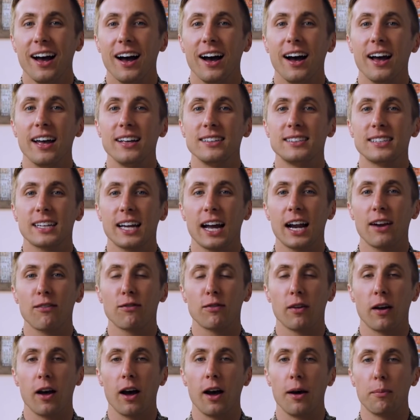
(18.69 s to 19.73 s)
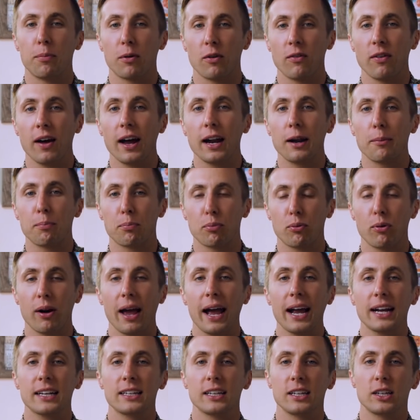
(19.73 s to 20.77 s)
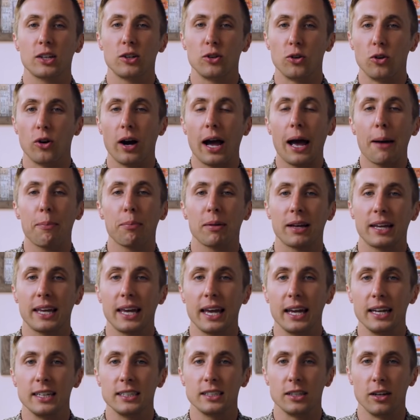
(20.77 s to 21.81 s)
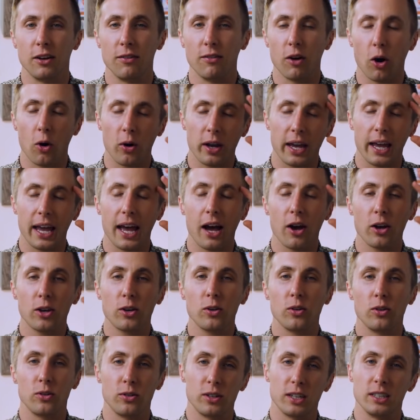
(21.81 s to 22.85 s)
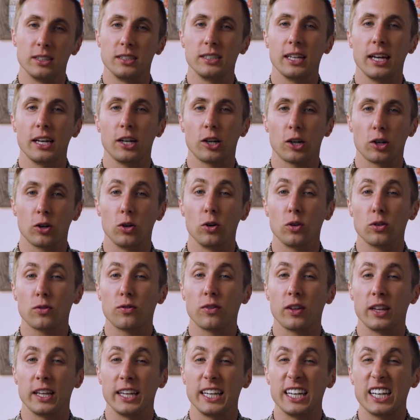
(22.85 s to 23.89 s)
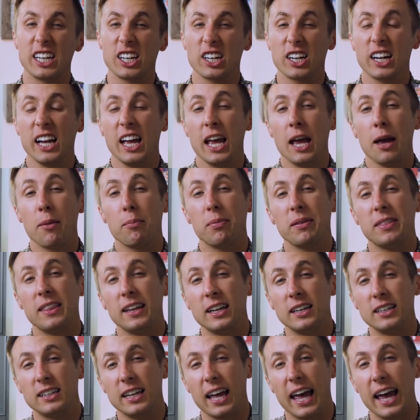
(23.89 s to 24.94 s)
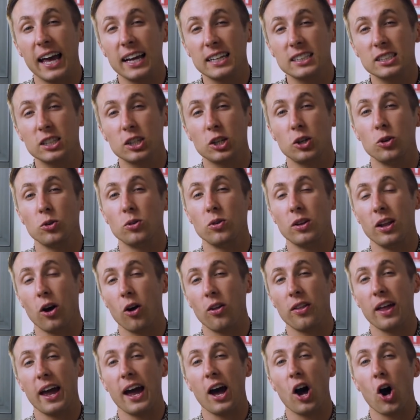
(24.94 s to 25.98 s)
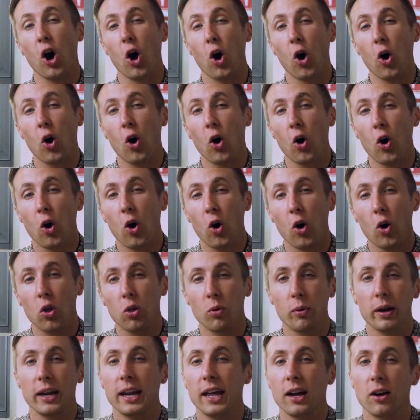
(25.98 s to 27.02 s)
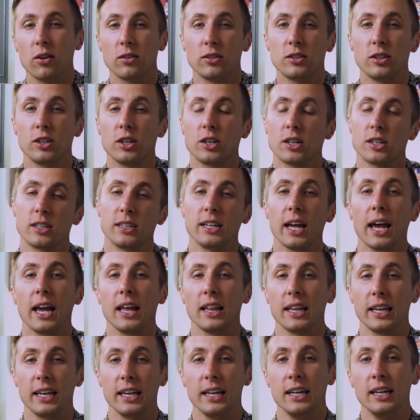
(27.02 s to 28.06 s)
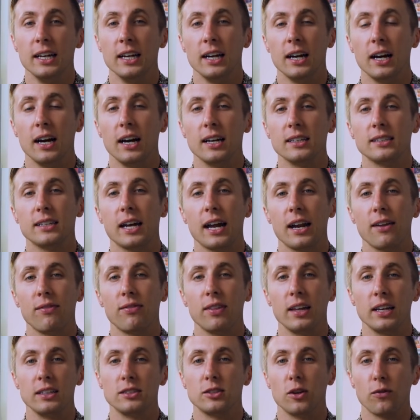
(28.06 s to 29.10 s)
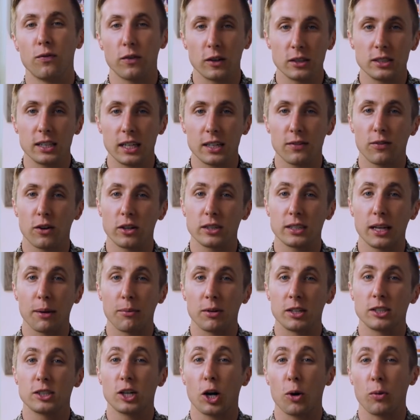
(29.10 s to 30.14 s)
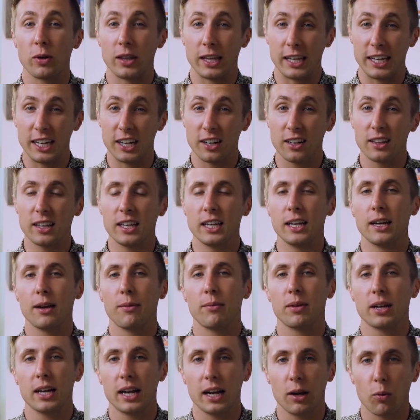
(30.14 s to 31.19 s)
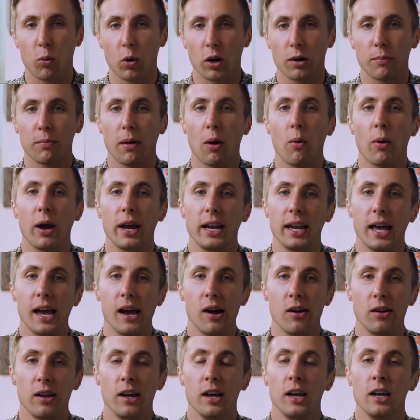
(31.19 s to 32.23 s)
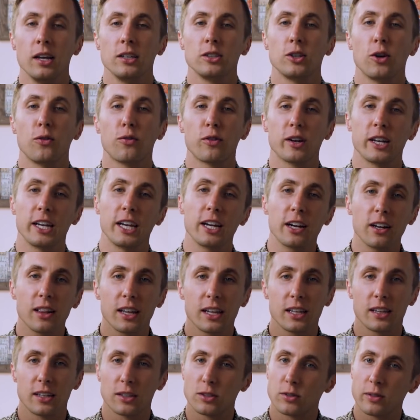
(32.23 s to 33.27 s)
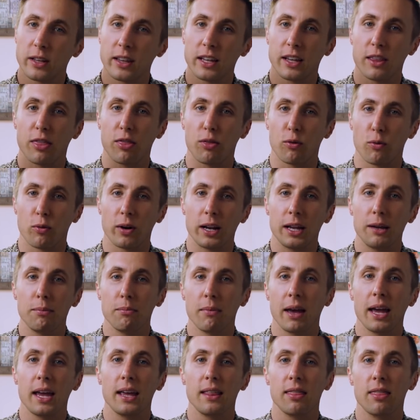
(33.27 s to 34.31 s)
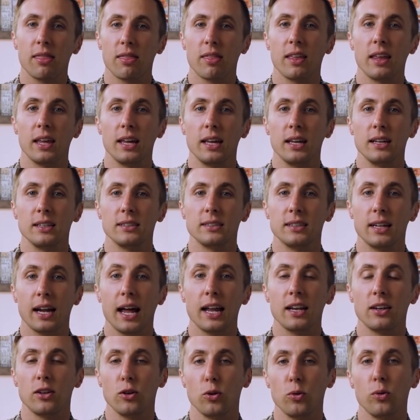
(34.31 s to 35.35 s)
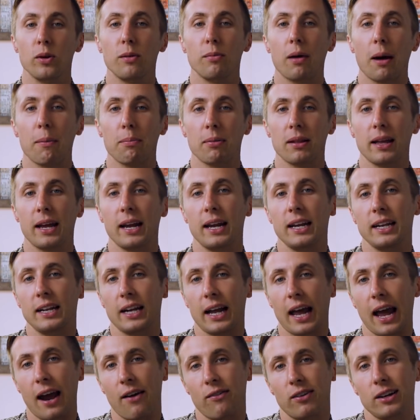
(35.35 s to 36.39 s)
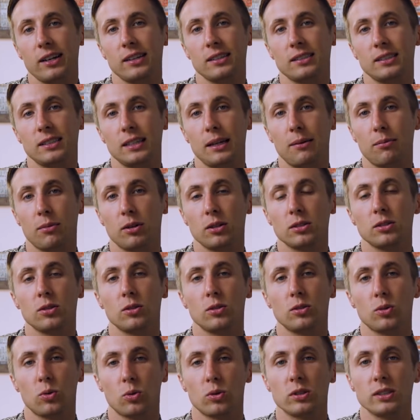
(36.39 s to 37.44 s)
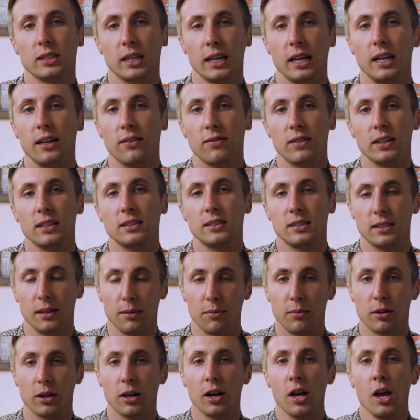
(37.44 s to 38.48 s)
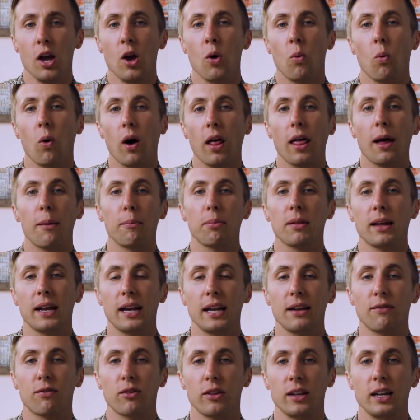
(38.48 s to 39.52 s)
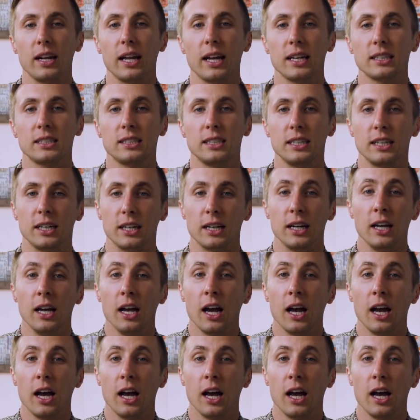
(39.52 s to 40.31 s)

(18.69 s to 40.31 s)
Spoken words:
is to kind of provide a practical application of, okay, how you can set your goals for the year, but then execute on that all the way down to your daily side of things. So first things first, I'm going to start with a yearly and I'm going to kind of work my way down. So for yearly, there's really three main things that I do in my planning every December, so towards the end of December while I'm planning for the next year.